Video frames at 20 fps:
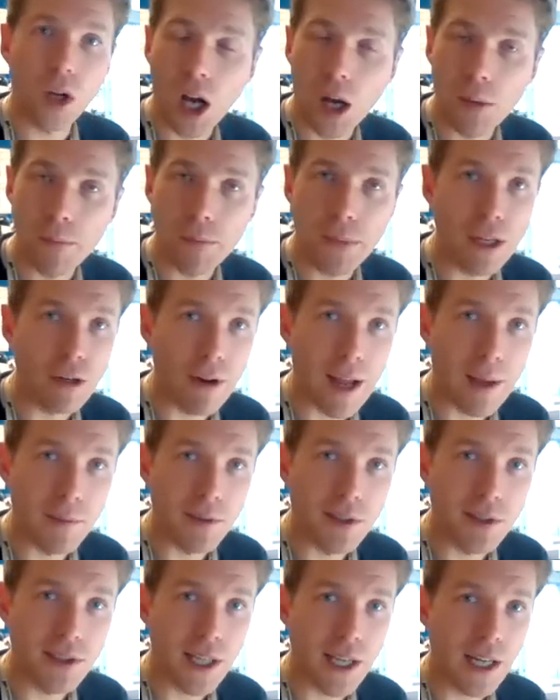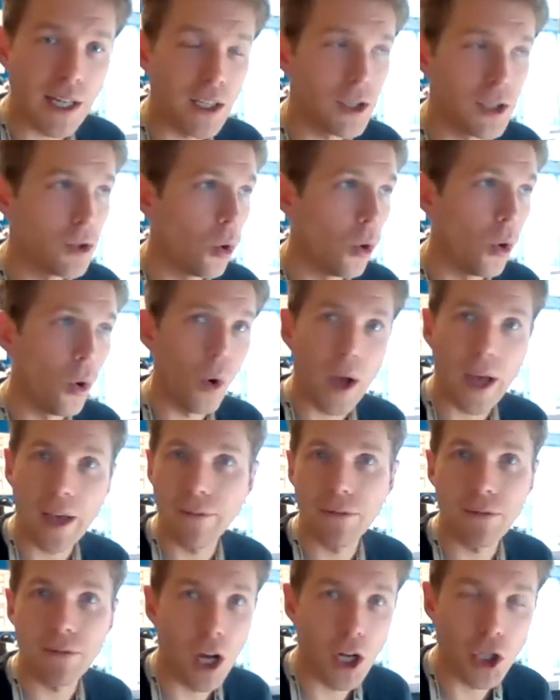can't be gram-stained or
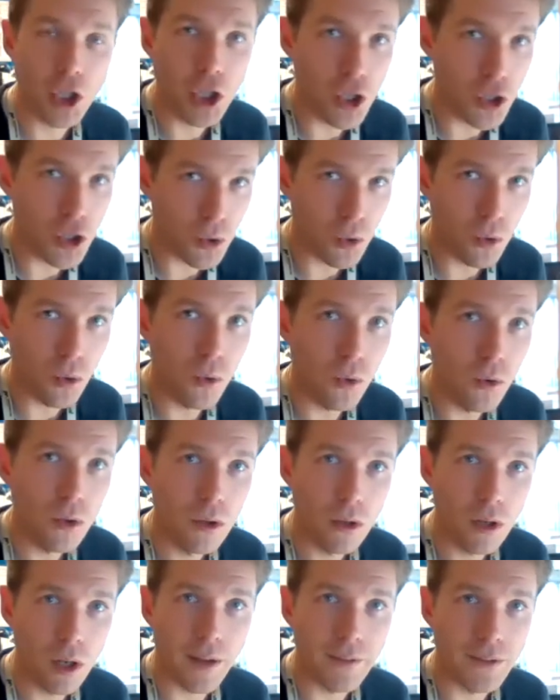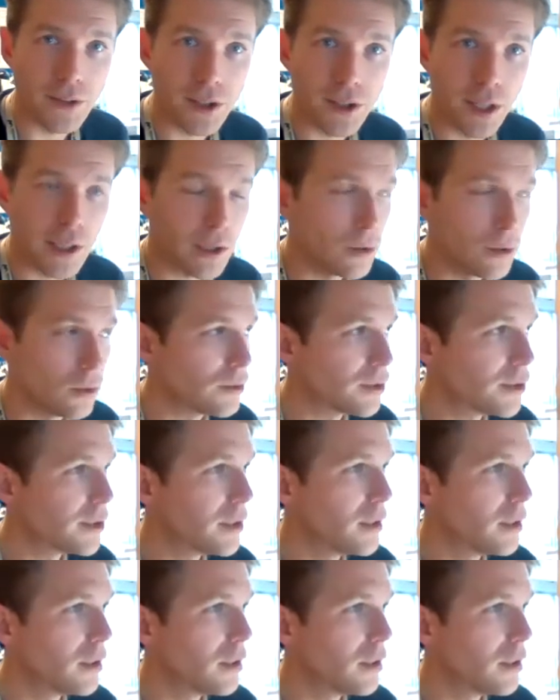have unusual life cycles.